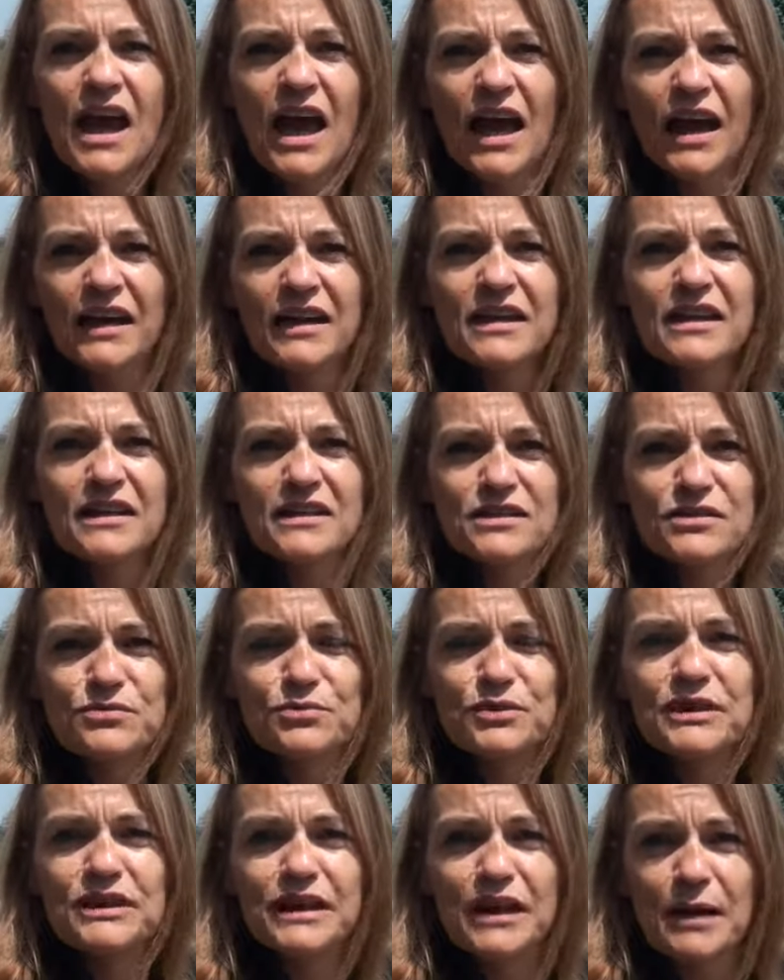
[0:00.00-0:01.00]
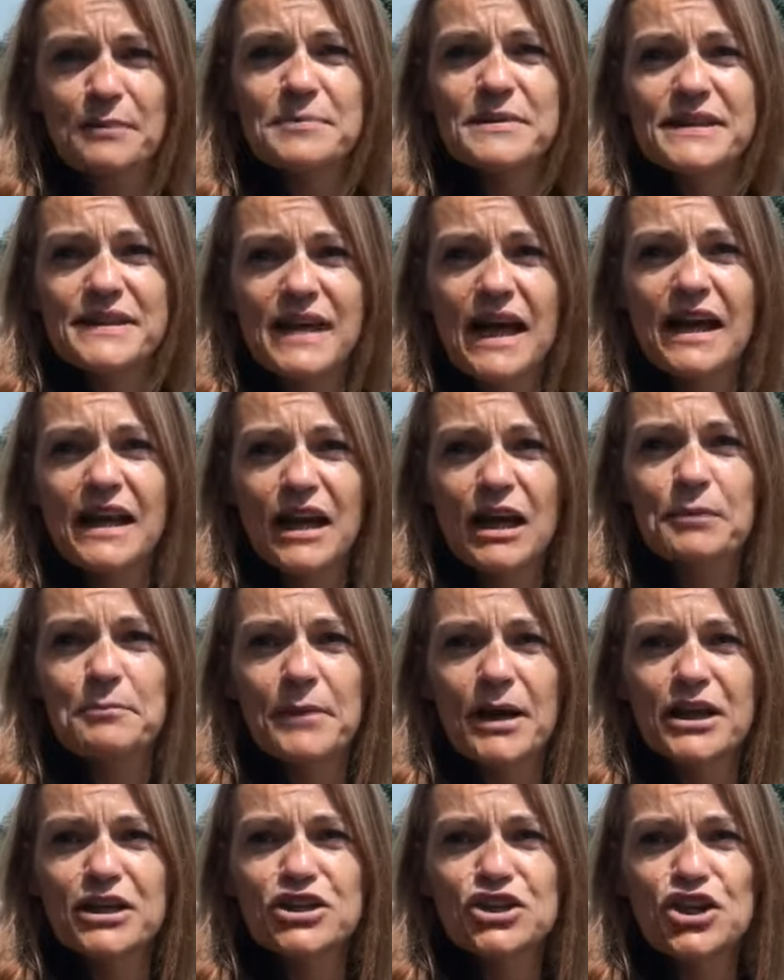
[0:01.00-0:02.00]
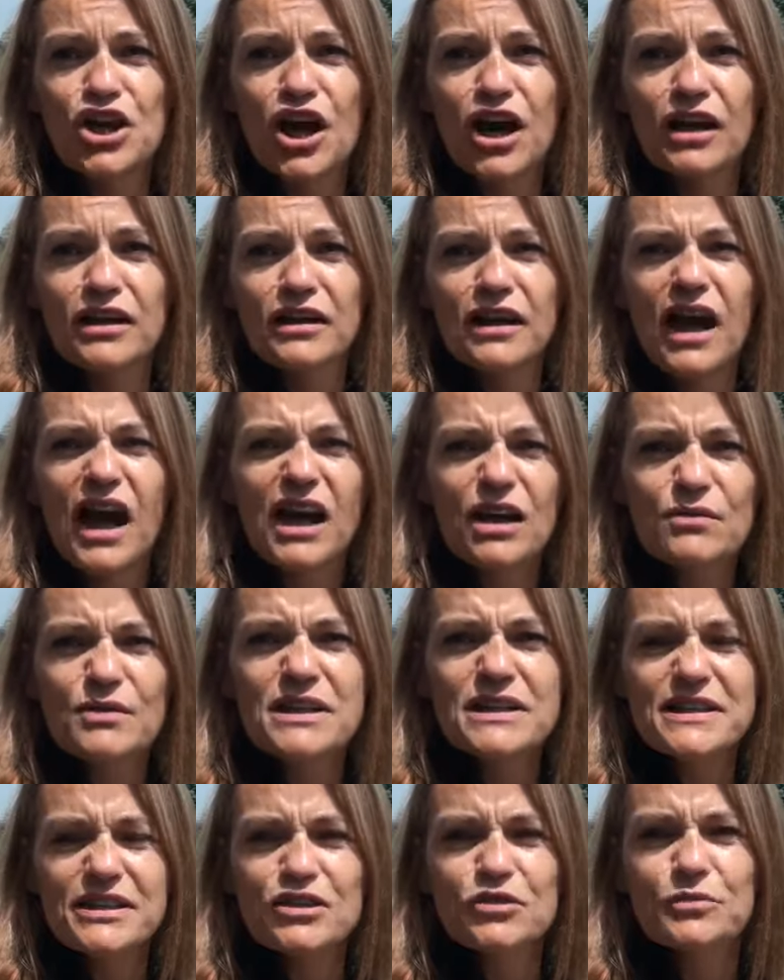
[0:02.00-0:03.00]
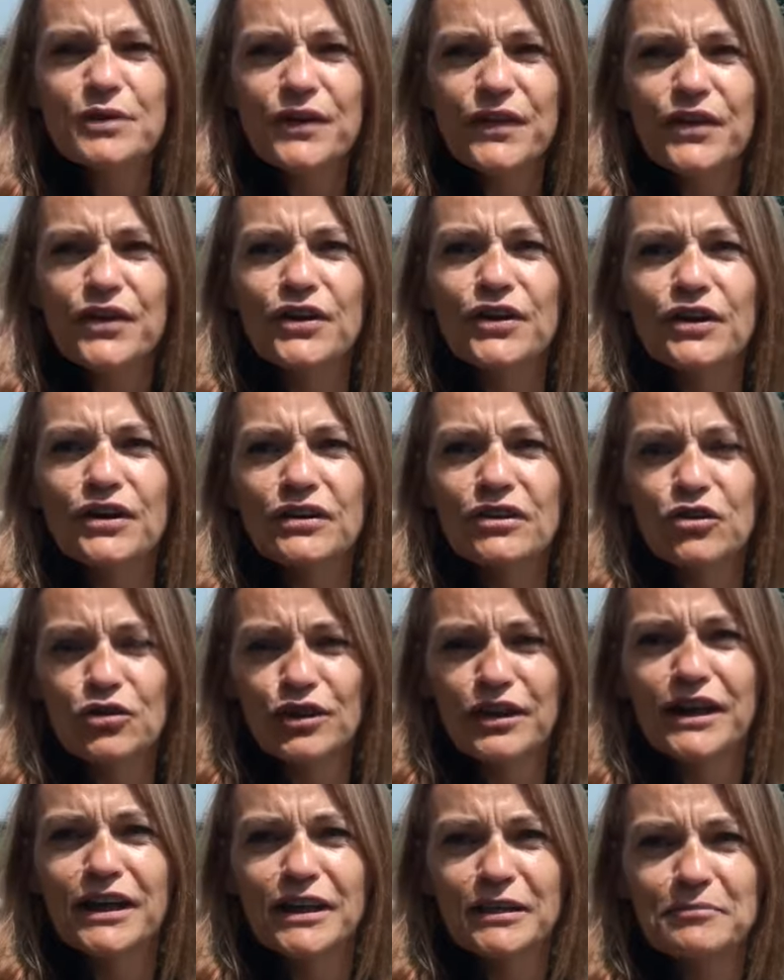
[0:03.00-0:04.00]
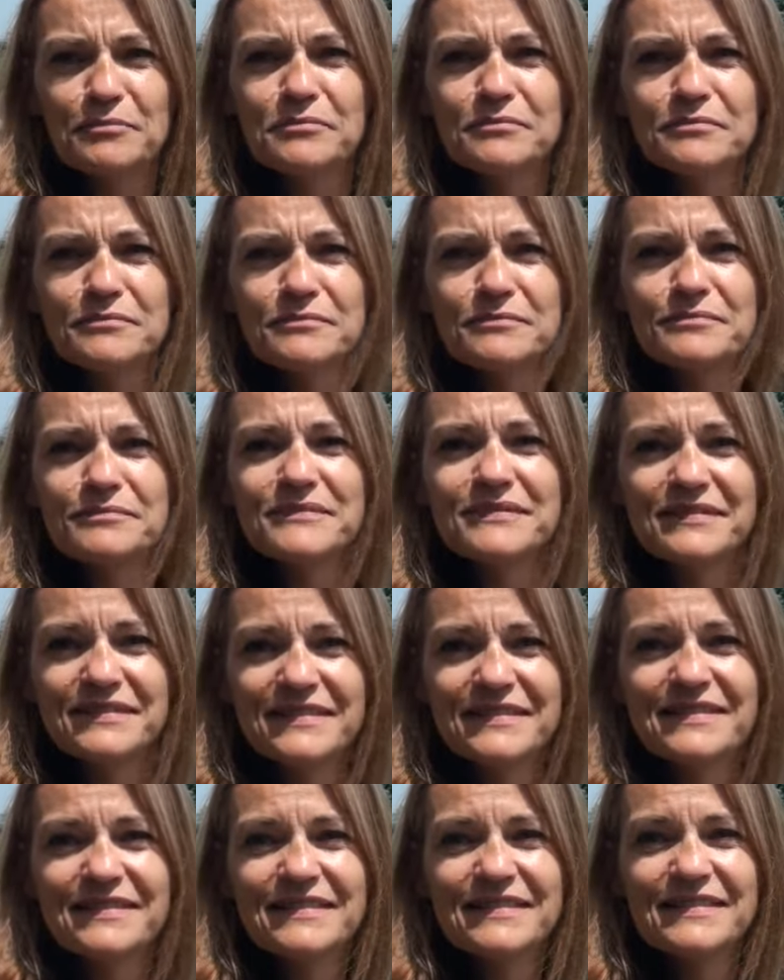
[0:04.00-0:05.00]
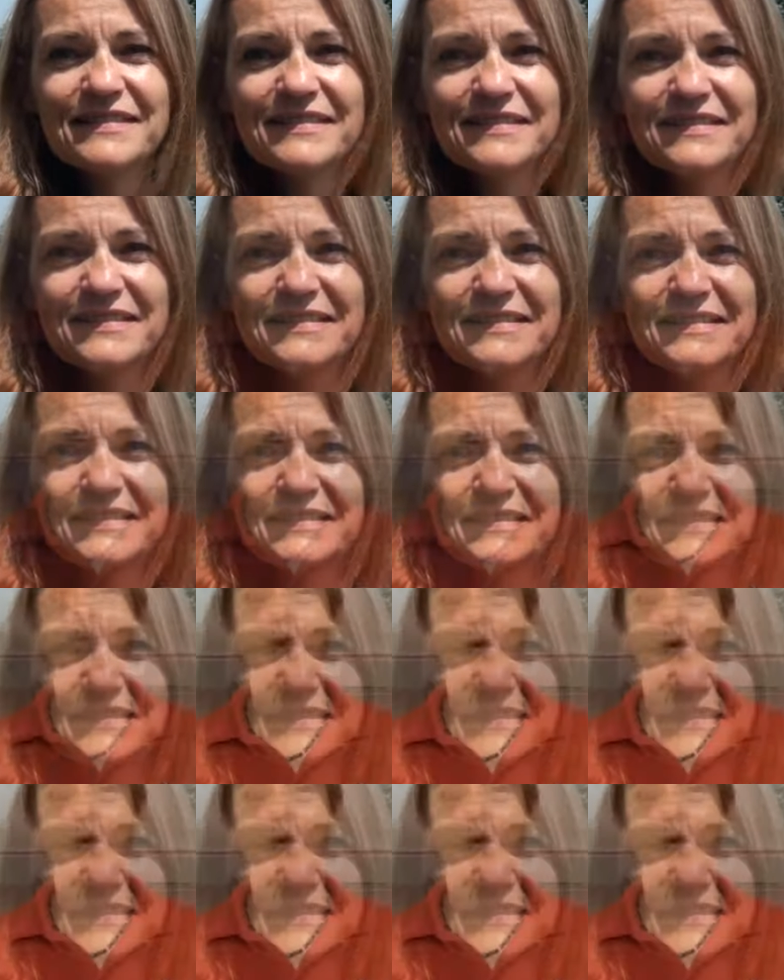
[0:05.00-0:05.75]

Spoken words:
and is really upset at my shot? How do I deal with her or him?